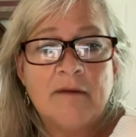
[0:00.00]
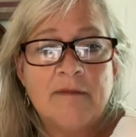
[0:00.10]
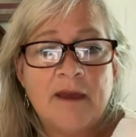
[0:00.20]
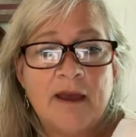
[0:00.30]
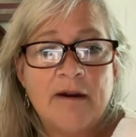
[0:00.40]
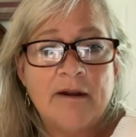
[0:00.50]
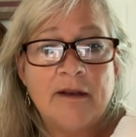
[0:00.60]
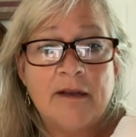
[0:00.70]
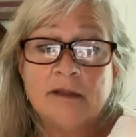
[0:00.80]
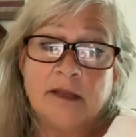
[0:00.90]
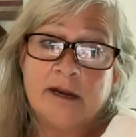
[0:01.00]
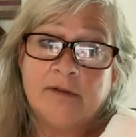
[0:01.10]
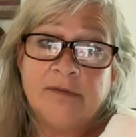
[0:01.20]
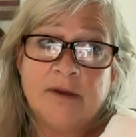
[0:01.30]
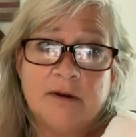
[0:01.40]
And that, again, like
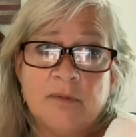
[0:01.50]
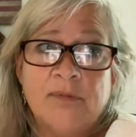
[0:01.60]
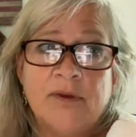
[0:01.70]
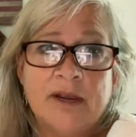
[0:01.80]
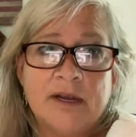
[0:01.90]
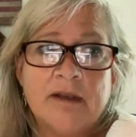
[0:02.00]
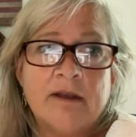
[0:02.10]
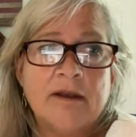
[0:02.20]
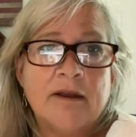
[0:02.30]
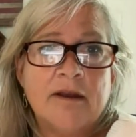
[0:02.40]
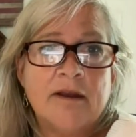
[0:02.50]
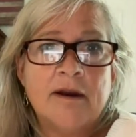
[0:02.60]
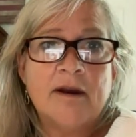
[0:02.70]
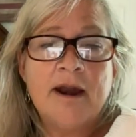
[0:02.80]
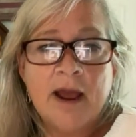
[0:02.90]
I said, it was like
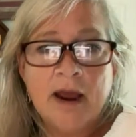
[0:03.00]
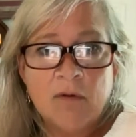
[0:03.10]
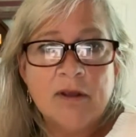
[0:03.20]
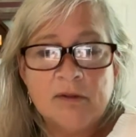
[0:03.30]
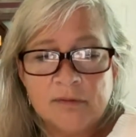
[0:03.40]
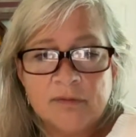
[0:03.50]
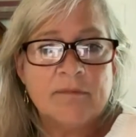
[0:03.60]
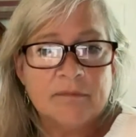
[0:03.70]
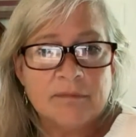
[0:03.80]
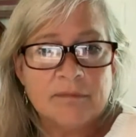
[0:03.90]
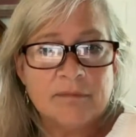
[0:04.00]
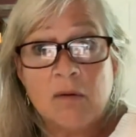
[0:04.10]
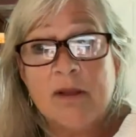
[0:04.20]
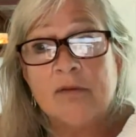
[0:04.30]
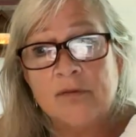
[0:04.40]
now he's
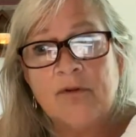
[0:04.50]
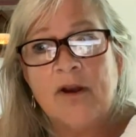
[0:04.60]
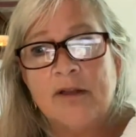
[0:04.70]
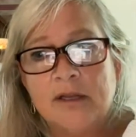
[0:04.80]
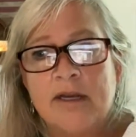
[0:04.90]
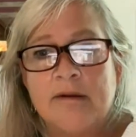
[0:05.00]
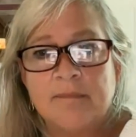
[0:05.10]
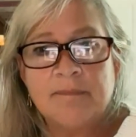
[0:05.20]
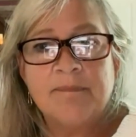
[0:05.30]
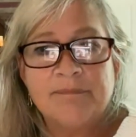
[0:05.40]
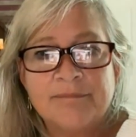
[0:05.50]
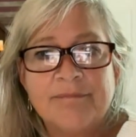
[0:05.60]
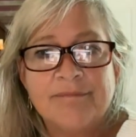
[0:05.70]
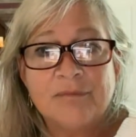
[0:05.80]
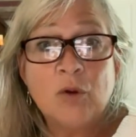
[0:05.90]
finally
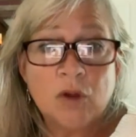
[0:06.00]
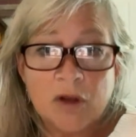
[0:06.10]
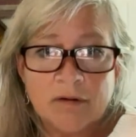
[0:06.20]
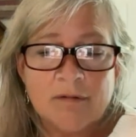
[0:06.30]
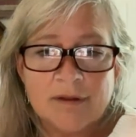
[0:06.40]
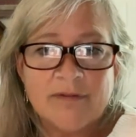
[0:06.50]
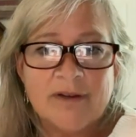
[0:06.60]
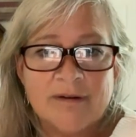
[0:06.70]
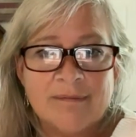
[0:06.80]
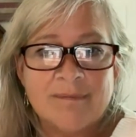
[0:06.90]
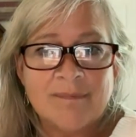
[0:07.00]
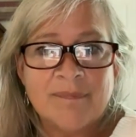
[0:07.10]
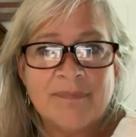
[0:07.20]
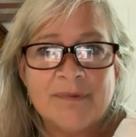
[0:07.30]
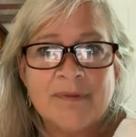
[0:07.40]
no longer living.
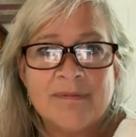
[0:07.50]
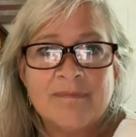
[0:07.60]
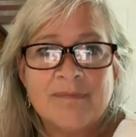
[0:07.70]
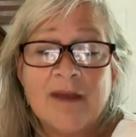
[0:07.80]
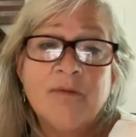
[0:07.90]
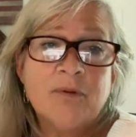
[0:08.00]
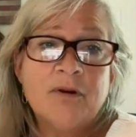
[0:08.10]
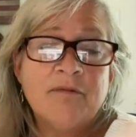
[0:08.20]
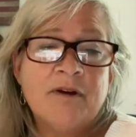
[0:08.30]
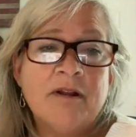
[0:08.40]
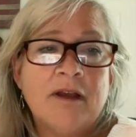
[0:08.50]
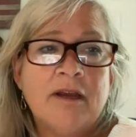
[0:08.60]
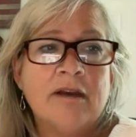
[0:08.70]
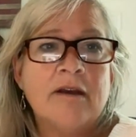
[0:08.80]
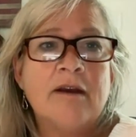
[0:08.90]
That's what it felt
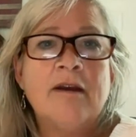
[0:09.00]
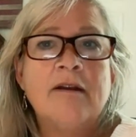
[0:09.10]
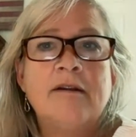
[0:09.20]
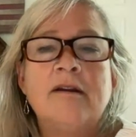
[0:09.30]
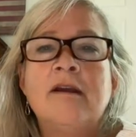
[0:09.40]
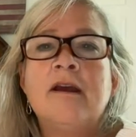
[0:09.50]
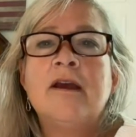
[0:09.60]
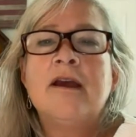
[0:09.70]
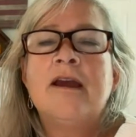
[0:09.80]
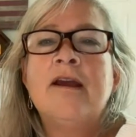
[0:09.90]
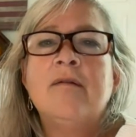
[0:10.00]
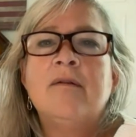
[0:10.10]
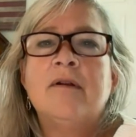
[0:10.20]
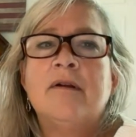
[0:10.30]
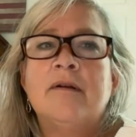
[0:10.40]
like. And
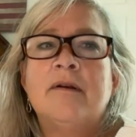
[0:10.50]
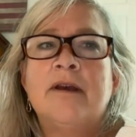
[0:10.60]
it